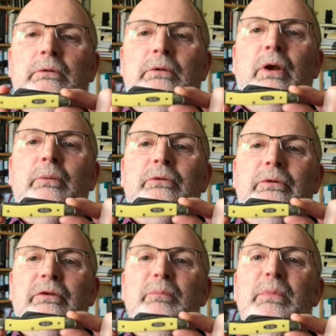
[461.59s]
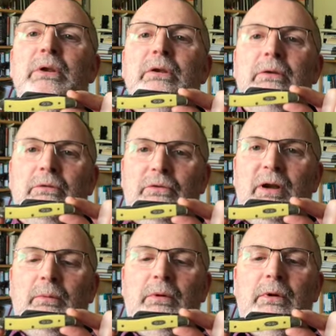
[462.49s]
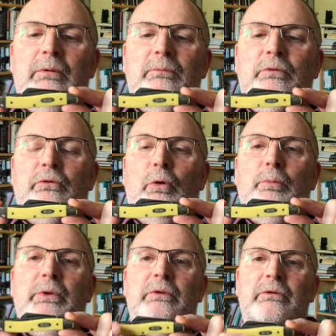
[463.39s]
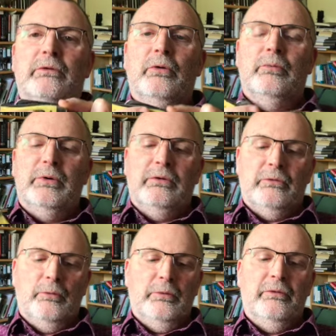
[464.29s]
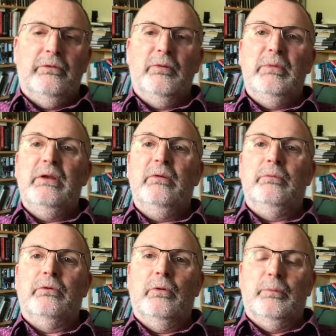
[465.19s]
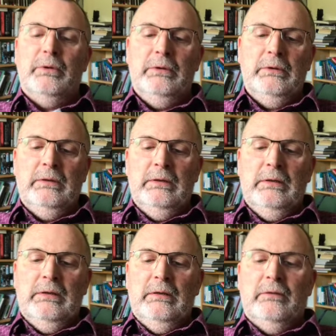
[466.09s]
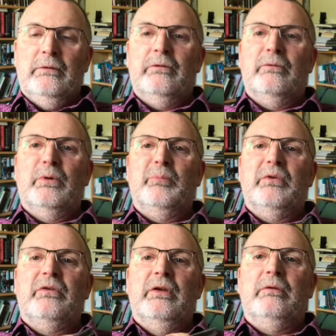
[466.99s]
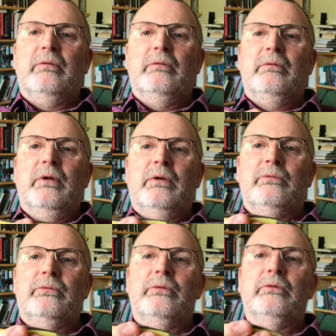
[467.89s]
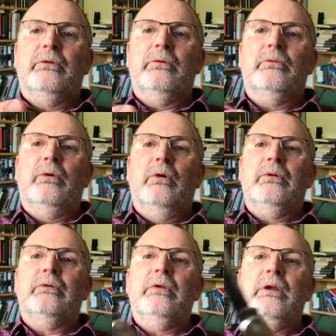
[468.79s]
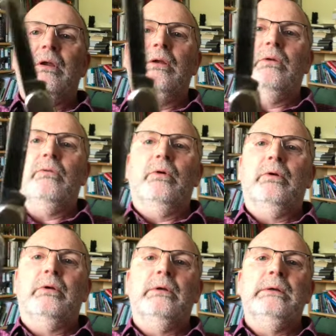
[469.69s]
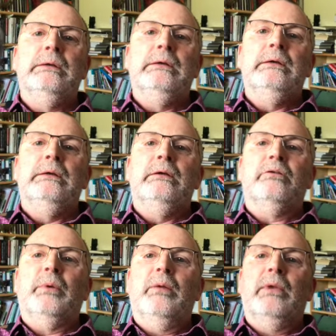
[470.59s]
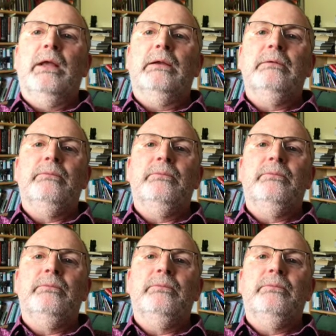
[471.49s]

I was going to say mini trap um, Stockman. This is not a mini Stockman. This is a medium Stockman. This is a very petite knife. So you've got here, you've got a Spey blade.